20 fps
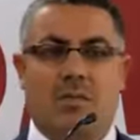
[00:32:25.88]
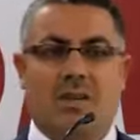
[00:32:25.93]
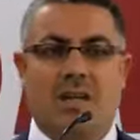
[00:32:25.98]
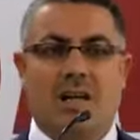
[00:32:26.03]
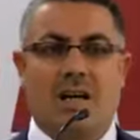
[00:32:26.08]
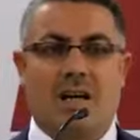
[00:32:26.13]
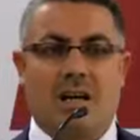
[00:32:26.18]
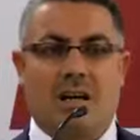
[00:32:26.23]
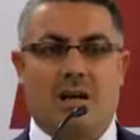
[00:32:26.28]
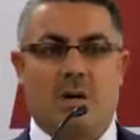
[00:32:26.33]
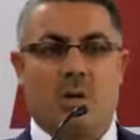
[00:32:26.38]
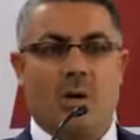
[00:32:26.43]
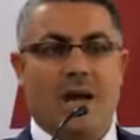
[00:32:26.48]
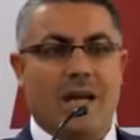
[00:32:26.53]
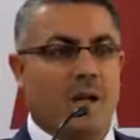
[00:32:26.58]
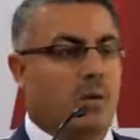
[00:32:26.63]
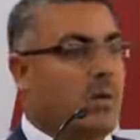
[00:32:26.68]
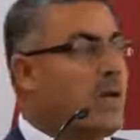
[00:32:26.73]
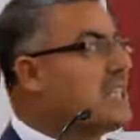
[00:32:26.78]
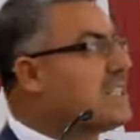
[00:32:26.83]
the
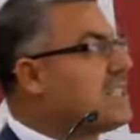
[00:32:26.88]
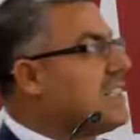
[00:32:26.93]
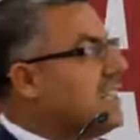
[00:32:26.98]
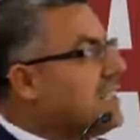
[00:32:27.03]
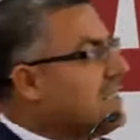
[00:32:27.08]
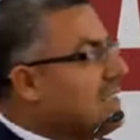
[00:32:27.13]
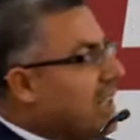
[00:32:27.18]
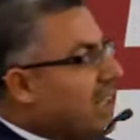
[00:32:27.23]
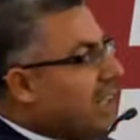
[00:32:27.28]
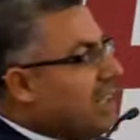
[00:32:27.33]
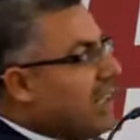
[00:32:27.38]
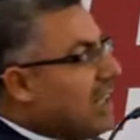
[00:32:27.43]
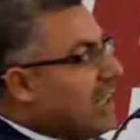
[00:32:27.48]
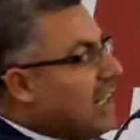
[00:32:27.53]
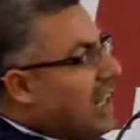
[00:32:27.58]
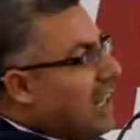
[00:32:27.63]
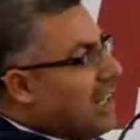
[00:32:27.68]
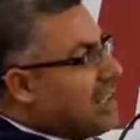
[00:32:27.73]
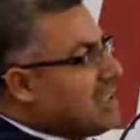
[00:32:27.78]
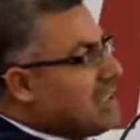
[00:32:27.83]
way we sit in the
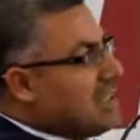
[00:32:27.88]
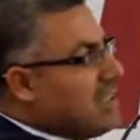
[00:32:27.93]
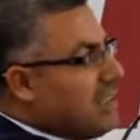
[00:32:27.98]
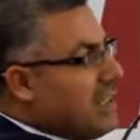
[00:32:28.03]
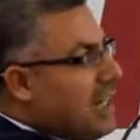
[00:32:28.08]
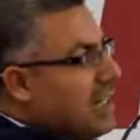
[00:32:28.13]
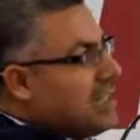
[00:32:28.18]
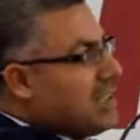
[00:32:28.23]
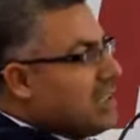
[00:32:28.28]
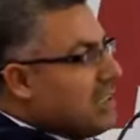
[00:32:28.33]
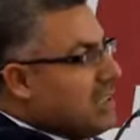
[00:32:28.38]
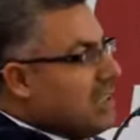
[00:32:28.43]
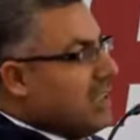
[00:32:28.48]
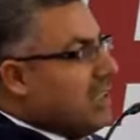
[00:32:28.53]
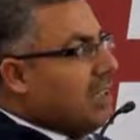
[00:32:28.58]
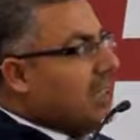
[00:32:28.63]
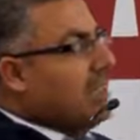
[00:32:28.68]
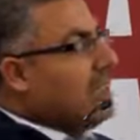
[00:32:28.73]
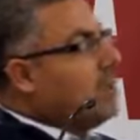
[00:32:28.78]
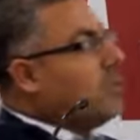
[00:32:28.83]
class. That's
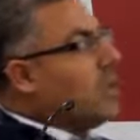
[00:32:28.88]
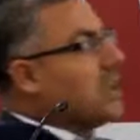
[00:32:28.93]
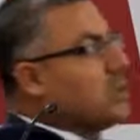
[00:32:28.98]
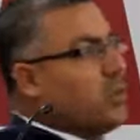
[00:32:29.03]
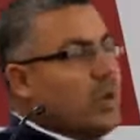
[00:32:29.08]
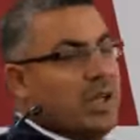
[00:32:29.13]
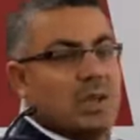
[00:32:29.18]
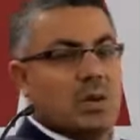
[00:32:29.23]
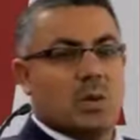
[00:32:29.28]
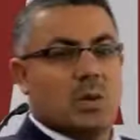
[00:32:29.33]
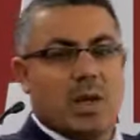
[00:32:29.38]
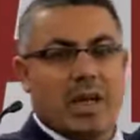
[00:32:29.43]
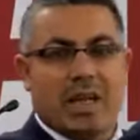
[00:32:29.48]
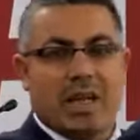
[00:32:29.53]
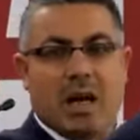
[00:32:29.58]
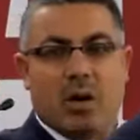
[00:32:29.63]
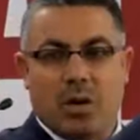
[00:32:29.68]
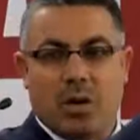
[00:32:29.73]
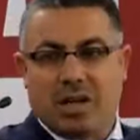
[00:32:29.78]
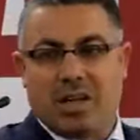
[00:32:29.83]
what we do in
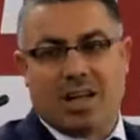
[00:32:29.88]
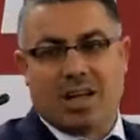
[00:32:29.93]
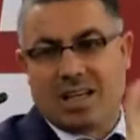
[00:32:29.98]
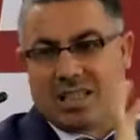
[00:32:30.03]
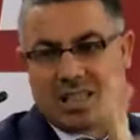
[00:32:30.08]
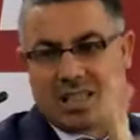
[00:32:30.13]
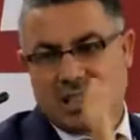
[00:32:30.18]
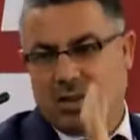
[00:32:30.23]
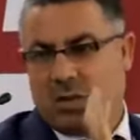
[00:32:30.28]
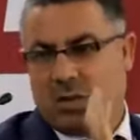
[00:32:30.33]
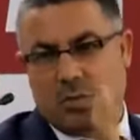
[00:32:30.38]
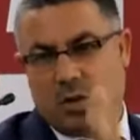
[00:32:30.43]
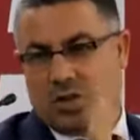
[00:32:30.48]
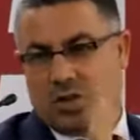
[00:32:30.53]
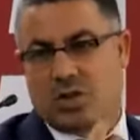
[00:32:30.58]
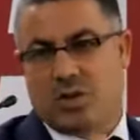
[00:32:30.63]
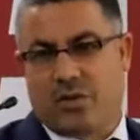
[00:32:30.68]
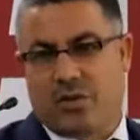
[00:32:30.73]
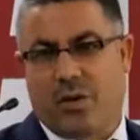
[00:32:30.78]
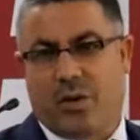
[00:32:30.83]
our classes, or
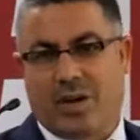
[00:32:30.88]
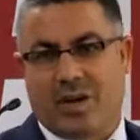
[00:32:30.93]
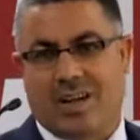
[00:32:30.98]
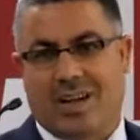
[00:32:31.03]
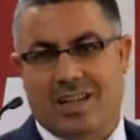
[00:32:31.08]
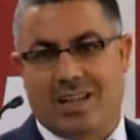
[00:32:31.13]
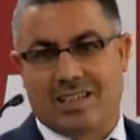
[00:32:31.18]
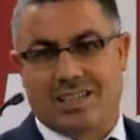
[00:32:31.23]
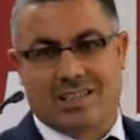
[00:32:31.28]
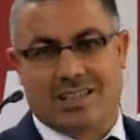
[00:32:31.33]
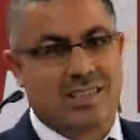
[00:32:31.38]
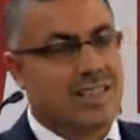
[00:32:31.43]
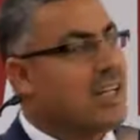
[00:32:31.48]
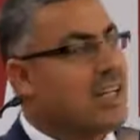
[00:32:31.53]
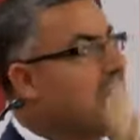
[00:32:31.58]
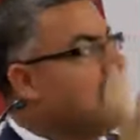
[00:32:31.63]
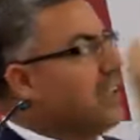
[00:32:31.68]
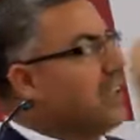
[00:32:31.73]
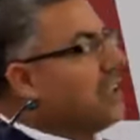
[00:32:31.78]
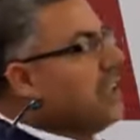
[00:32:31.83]
most of our classes.
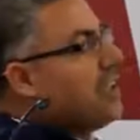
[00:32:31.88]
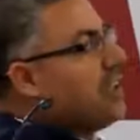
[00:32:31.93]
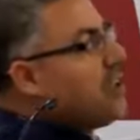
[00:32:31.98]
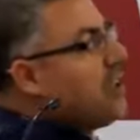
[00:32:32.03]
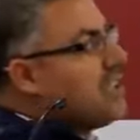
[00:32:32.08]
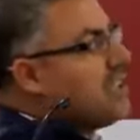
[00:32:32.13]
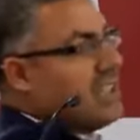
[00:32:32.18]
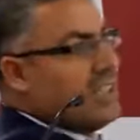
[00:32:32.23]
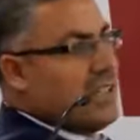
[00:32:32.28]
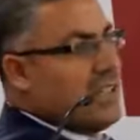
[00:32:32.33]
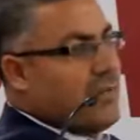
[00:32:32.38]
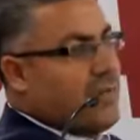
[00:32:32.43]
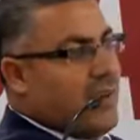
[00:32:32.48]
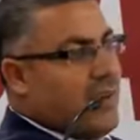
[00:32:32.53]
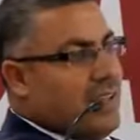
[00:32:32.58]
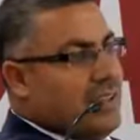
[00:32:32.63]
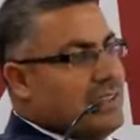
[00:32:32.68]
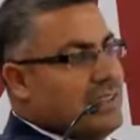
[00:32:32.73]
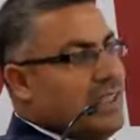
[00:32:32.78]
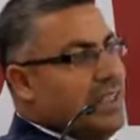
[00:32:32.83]
The teacher is in the
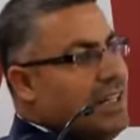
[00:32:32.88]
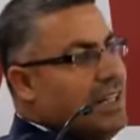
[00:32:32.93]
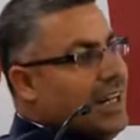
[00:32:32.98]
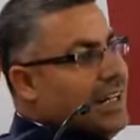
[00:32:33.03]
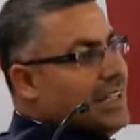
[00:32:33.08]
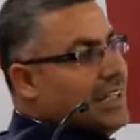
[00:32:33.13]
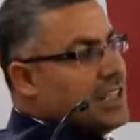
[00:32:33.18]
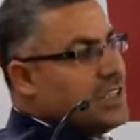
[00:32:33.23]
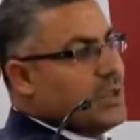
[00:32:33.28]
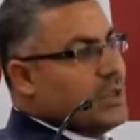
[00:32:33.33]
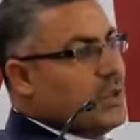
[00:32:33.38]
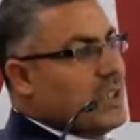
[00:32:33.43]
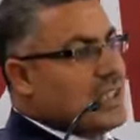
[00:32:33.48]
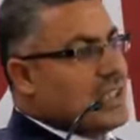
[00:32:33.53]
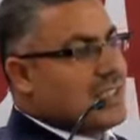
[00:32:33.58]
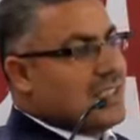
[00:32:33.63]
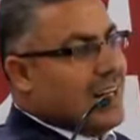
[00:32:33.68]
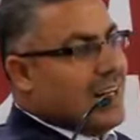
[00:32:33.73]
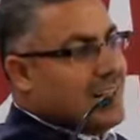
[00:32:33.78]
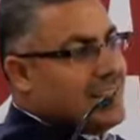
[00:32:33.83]
front, and the
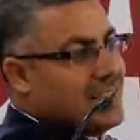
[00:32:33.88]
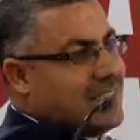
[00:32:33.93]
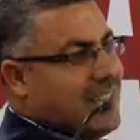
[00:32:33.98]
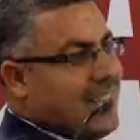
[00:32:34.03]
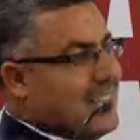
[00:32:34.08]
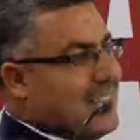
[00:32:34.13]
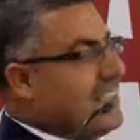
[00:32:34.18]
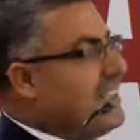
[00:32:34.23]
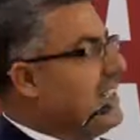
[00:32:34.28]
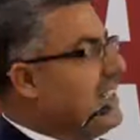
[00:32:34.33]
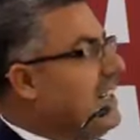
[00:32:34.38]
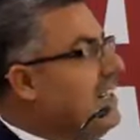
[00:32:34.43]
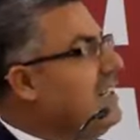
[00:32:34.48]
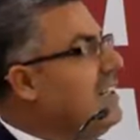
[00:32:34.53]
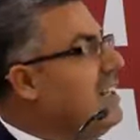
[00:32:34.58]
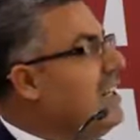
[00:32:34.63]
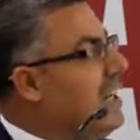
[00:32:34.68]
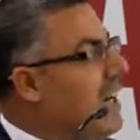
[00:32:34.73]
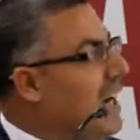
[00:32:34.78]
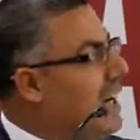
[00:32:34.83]
students are sat there,
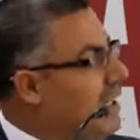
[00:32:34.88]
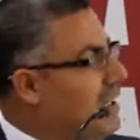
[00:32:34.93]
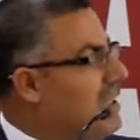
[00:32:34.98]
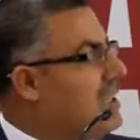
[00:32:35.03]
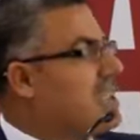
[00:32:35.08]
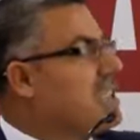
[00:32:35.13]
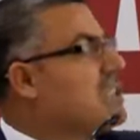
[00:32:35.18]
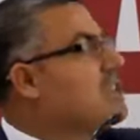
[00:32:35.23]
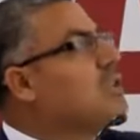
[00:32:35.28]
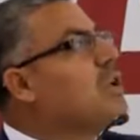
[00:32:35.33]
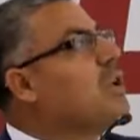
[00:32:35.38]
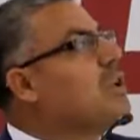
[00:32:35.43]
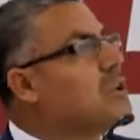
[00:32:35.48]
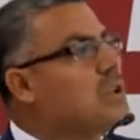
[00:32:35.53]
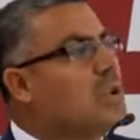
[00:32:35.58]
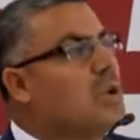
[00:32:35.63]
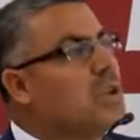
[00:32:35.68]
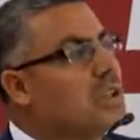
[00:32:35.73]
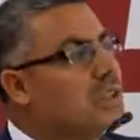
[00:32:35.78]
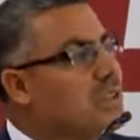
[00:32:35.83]
and this is
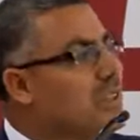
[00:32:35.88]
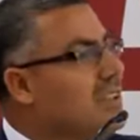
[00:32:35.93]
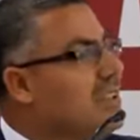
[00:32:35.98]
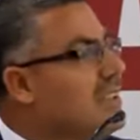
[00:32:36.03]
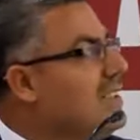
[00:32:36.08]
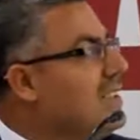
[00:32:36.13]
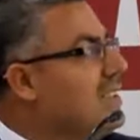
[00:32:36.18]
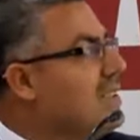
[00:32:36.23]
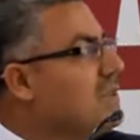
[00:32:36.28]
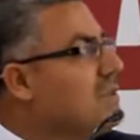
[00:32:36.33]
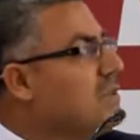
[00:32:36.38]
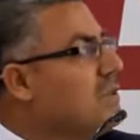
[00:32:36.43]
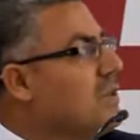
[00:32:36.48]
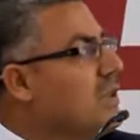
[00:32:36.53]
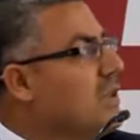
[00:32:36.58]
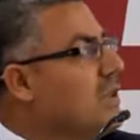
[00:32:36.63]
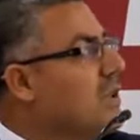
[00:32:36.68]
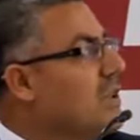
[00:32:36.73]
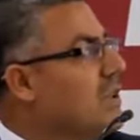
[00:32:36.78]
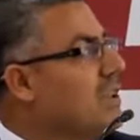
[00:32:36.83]
not good
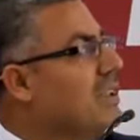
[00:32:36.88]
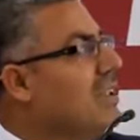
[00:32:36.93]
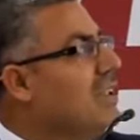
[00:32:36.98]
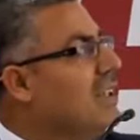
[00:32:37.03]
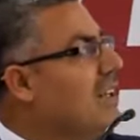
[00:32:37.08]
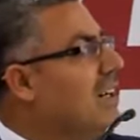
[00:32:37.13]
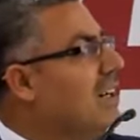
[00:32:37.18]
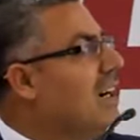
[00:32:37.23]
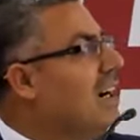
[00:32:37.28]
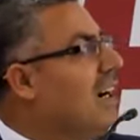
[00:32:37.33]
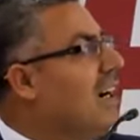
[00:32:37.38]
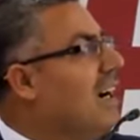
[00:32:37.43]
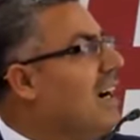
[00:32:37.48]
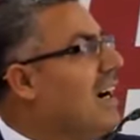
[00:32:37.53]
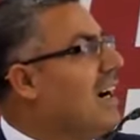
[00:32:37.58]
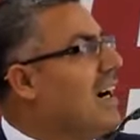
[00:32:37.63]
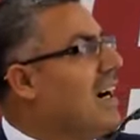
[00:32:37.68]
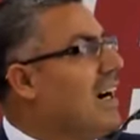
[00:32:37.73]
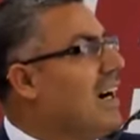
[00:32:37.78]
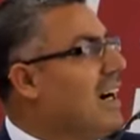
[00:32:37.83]
for
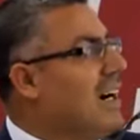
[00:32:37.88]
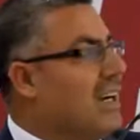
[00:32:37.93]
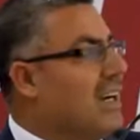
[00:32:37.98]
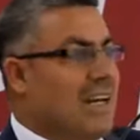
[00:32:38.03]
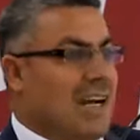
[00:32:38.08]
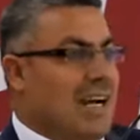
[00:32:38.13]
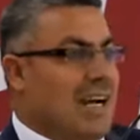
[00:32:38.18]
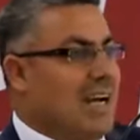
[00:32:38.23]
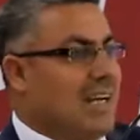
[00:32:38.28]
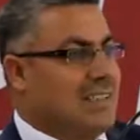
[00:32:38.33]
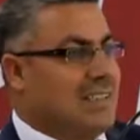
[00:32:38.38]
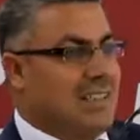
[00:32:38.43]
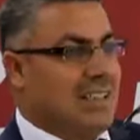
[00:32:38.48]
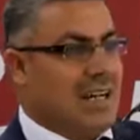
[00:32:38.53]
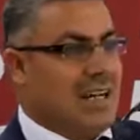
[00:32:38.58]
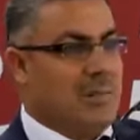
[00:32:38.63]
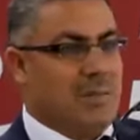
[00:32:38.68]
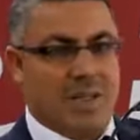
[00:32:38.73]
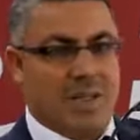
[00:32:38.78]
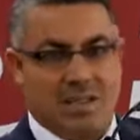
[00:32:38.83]

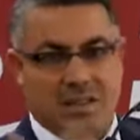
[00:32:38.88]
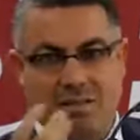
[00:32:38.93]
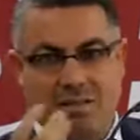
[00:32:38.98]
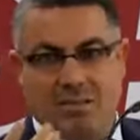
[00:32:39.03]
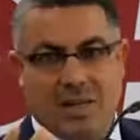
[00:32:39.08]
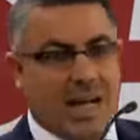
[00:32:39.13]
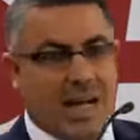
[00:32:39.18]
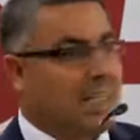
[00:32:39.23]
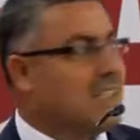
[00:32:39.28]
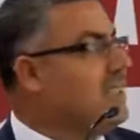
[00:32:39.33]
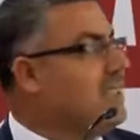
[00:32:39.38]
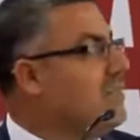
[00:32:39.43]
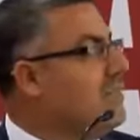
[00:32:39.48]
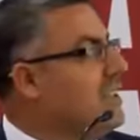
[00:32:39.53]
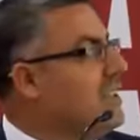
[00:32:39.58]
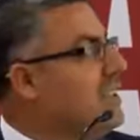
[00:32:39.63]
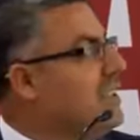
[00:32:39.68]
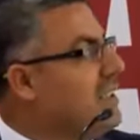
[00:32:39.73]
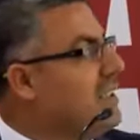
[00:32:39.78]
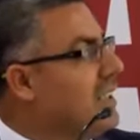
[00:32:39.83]
active
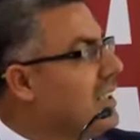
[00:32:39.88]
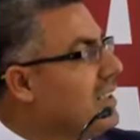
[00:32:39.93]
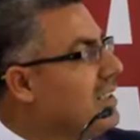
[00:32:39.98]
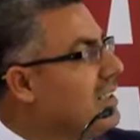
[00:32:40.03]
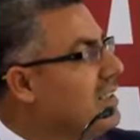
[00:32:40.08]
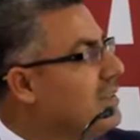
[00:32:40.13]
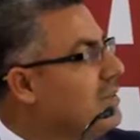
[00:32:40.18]
learning.